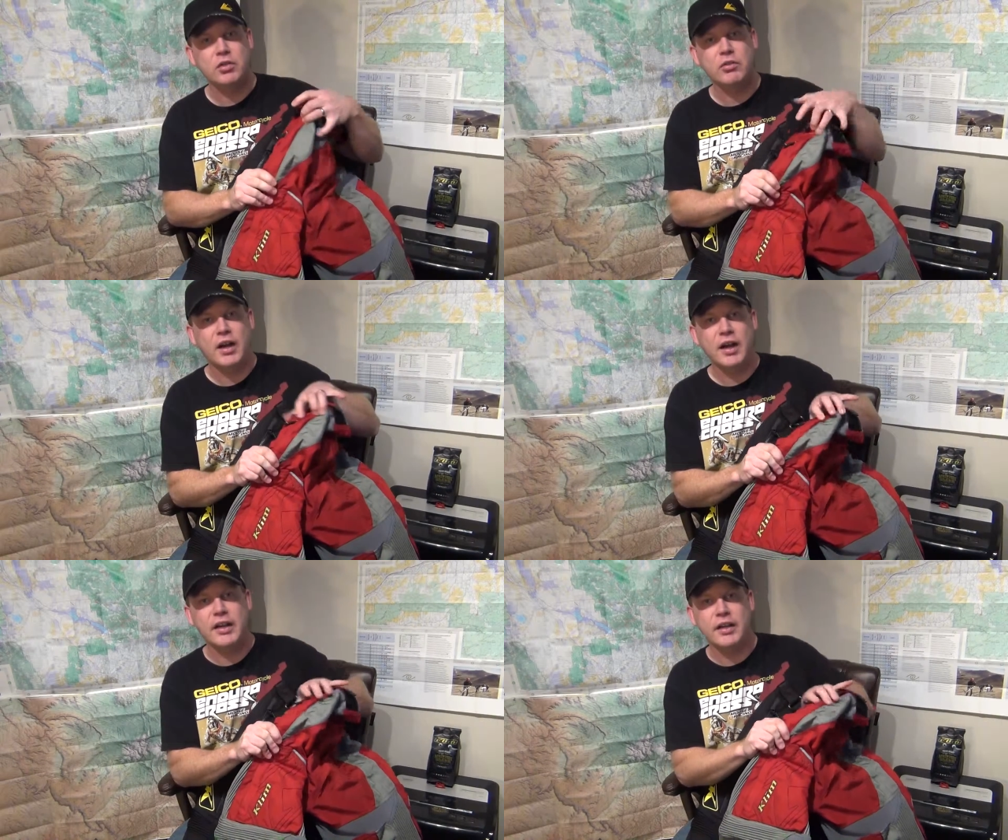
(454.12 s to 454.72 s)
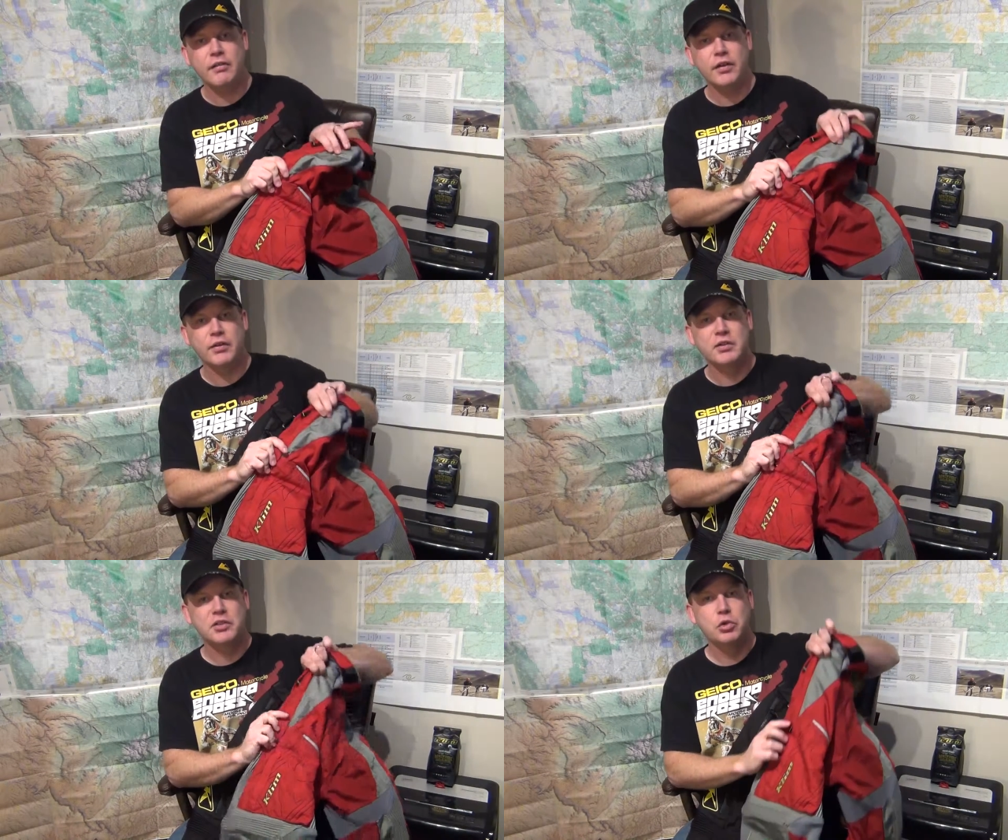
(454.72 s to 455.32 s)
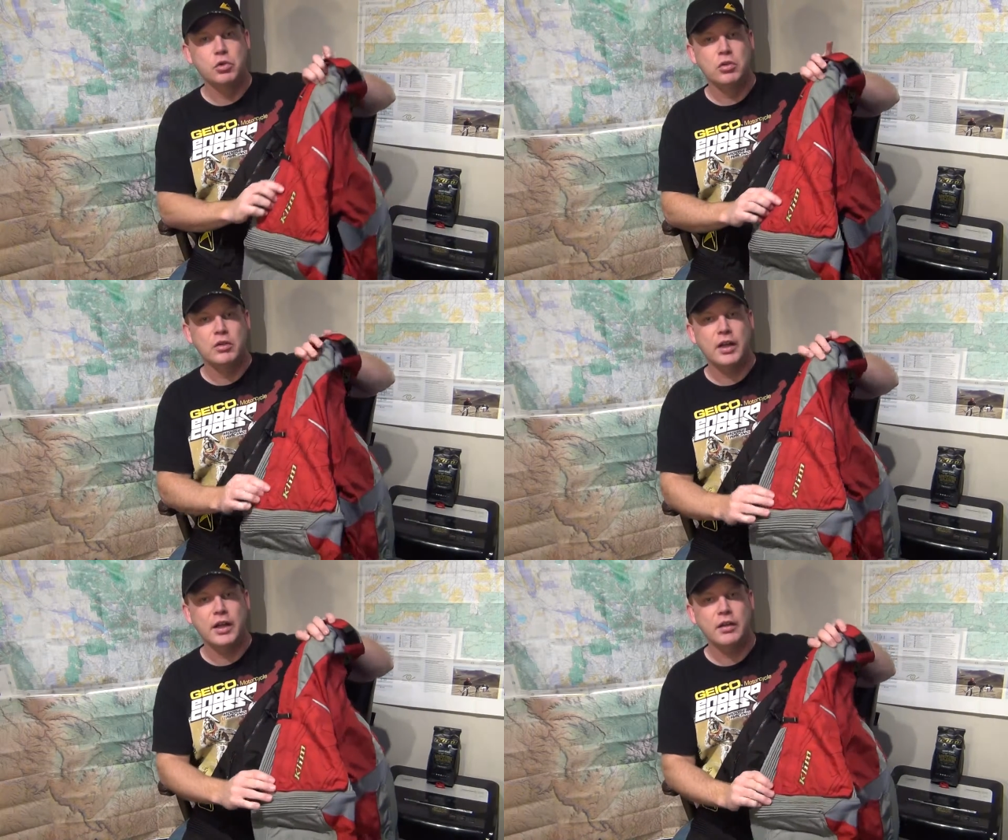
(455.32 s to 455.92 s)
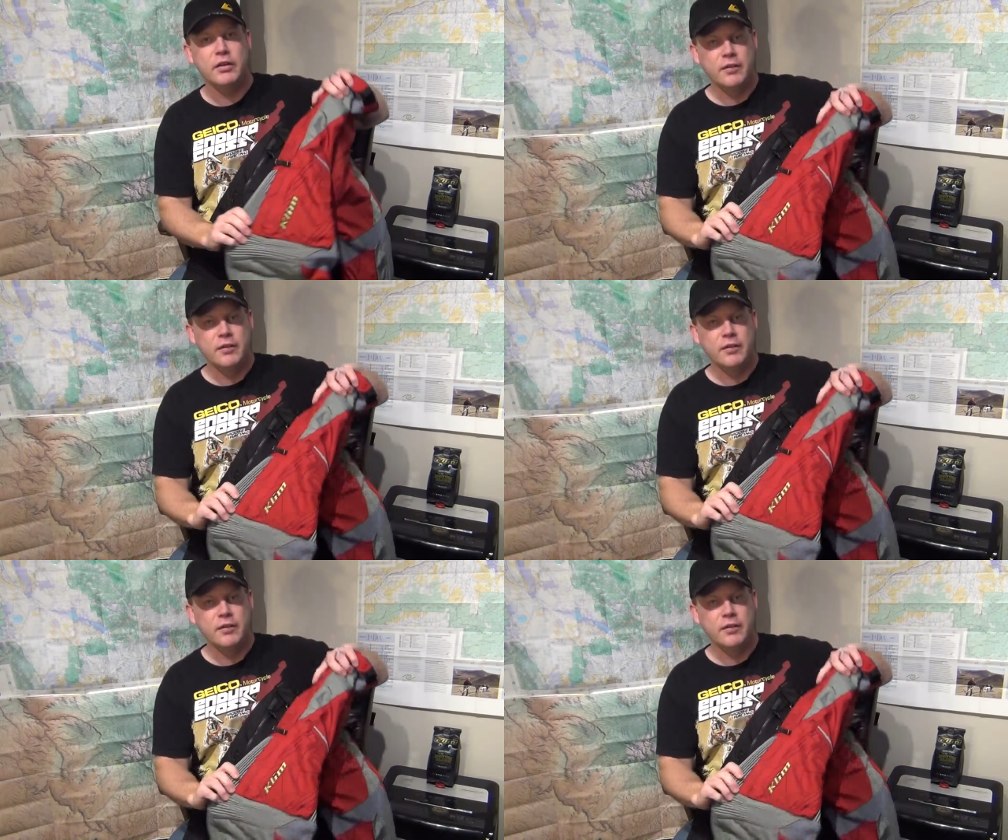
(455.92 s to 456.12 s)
riding, if it was cooler out